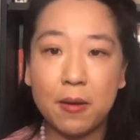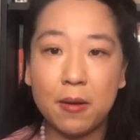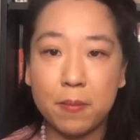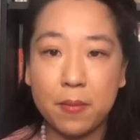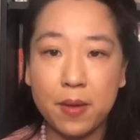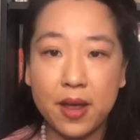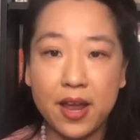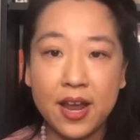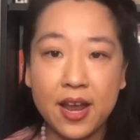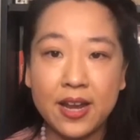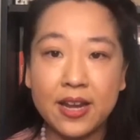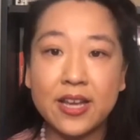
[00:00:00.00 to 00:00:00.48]

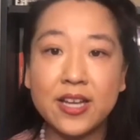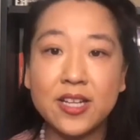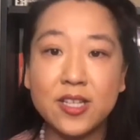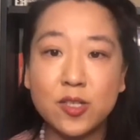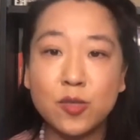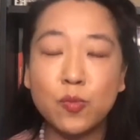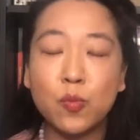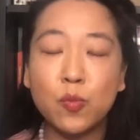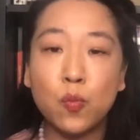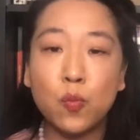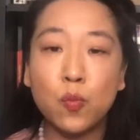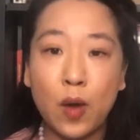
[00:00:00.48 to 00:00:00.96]
it is
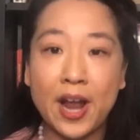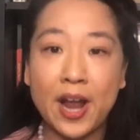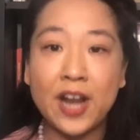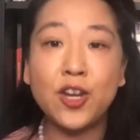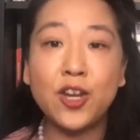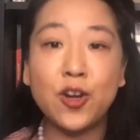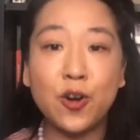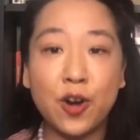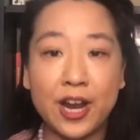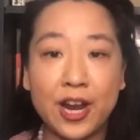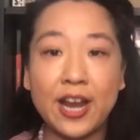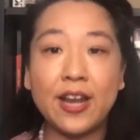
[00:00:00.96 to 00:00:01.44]
when
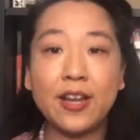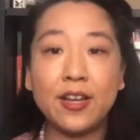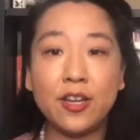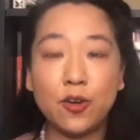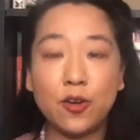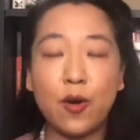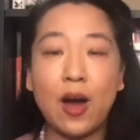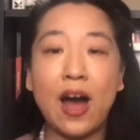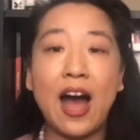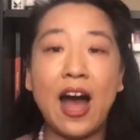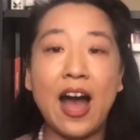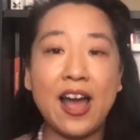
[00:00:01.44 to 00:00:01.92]
you're in
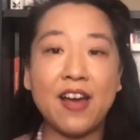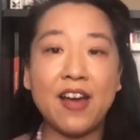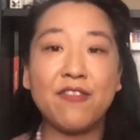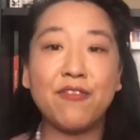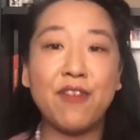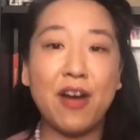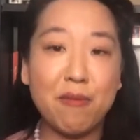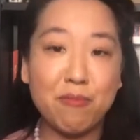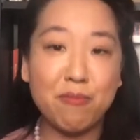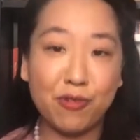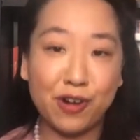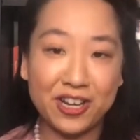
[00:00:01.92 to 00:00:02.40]
your higher
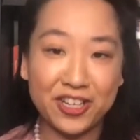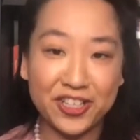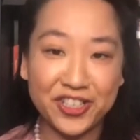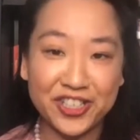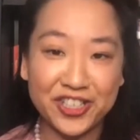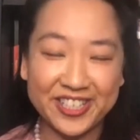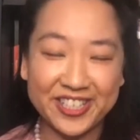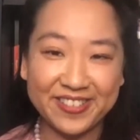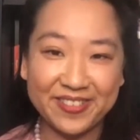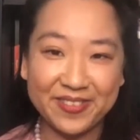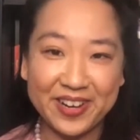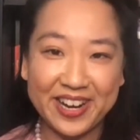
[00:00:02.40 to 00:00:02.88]

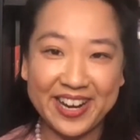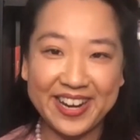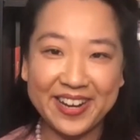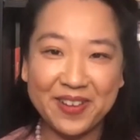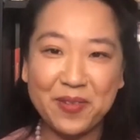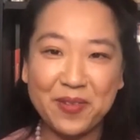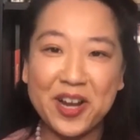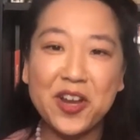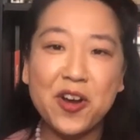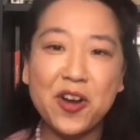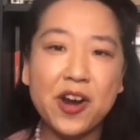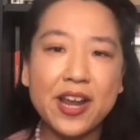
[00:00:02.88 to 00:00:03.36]
vibration, right?
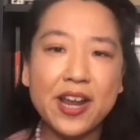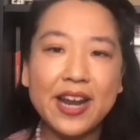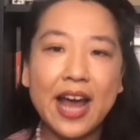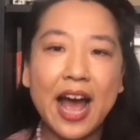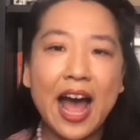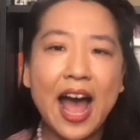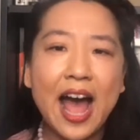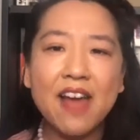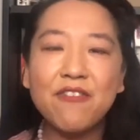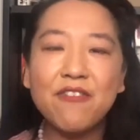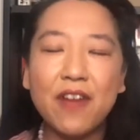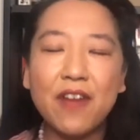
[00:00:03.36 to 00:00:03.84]
When you're in
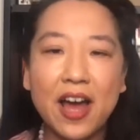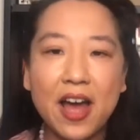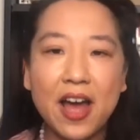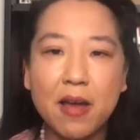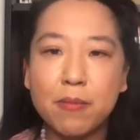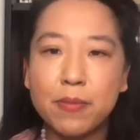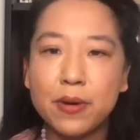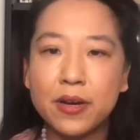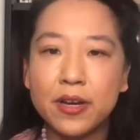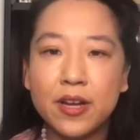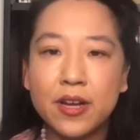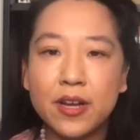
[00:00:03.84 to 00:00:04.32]
high
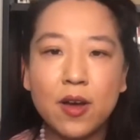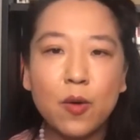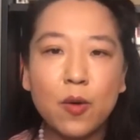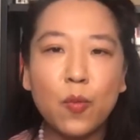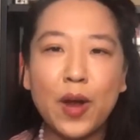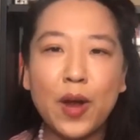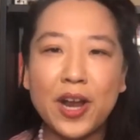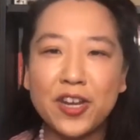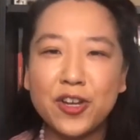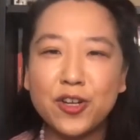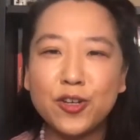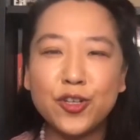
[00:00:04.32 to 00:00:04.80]
vibe,
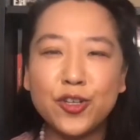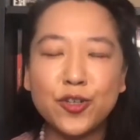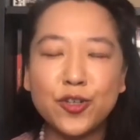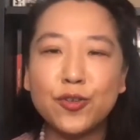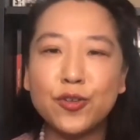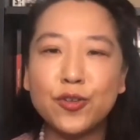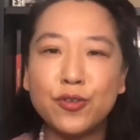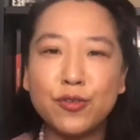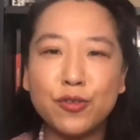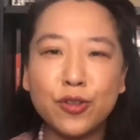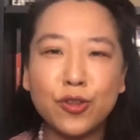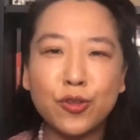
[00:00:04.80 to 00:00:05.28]
when you
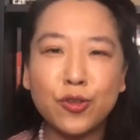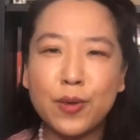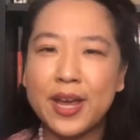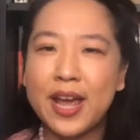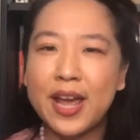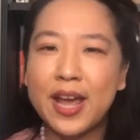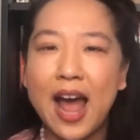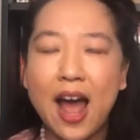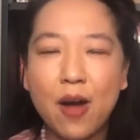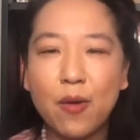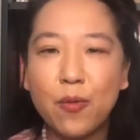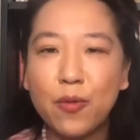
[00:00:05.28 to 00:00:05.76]
do 3
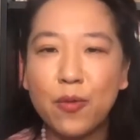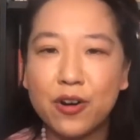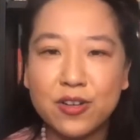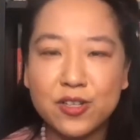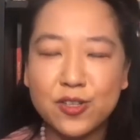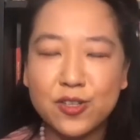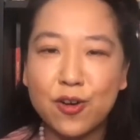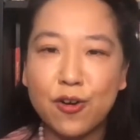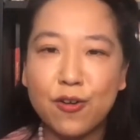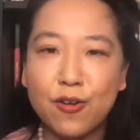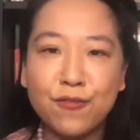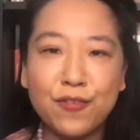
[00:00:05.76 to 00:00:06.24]
hours
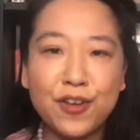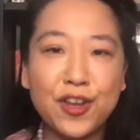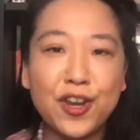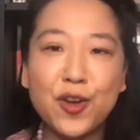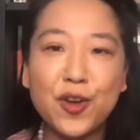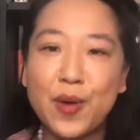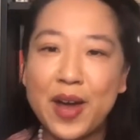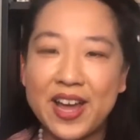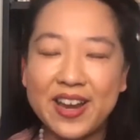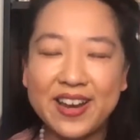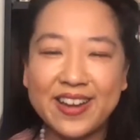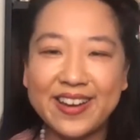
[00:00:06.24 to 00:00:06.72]
of video
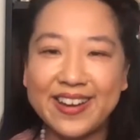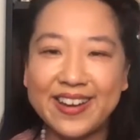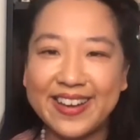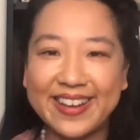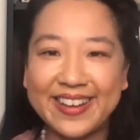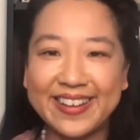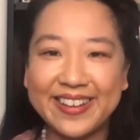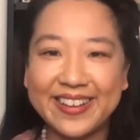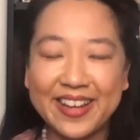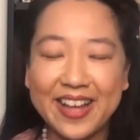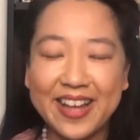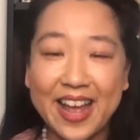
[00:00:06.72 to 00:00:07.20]

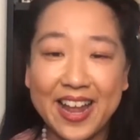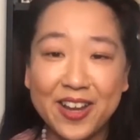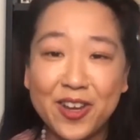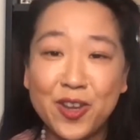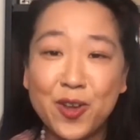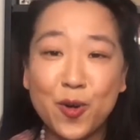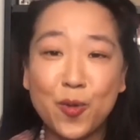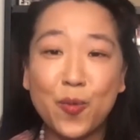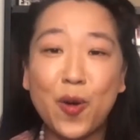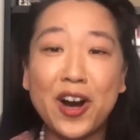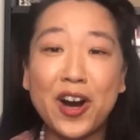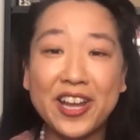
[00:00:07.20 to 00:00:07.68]
editing and
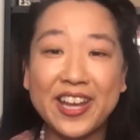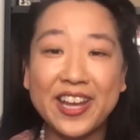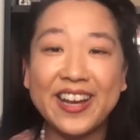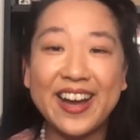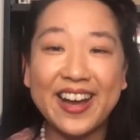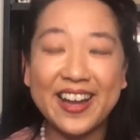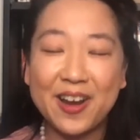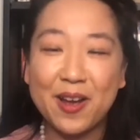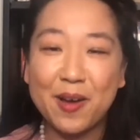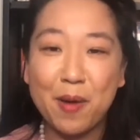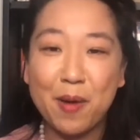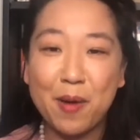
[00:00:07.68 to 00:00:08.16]
you're working
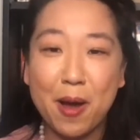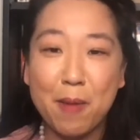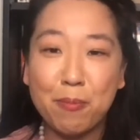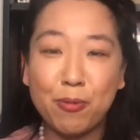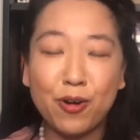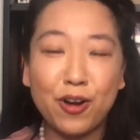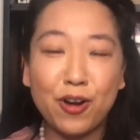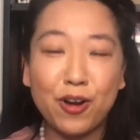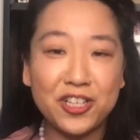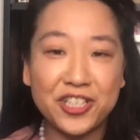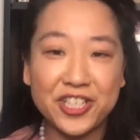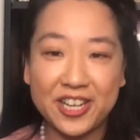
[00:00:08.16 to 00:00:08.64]
on a
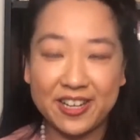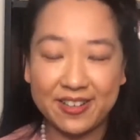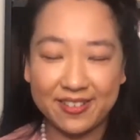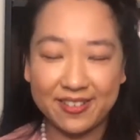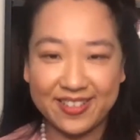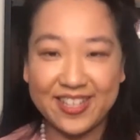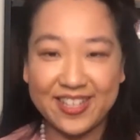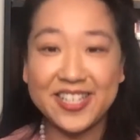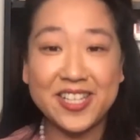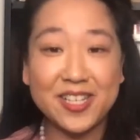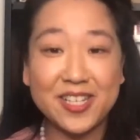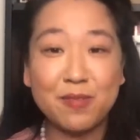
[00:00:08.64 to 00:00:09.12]
project,
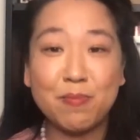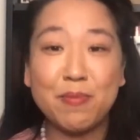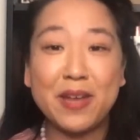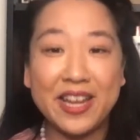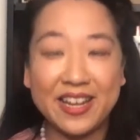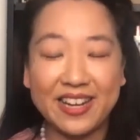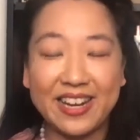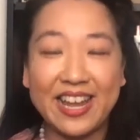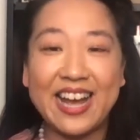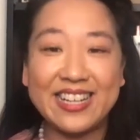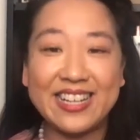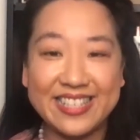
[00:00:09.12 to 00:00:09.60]
this is me
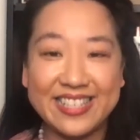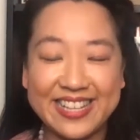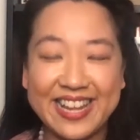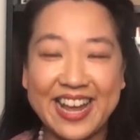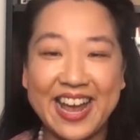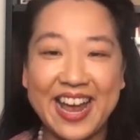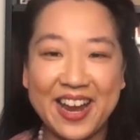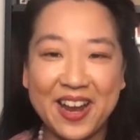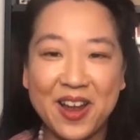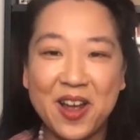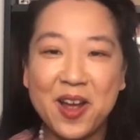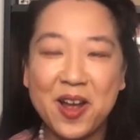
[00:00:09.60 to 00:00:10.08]
last
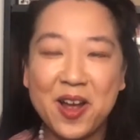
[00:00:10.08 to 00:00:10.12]
night.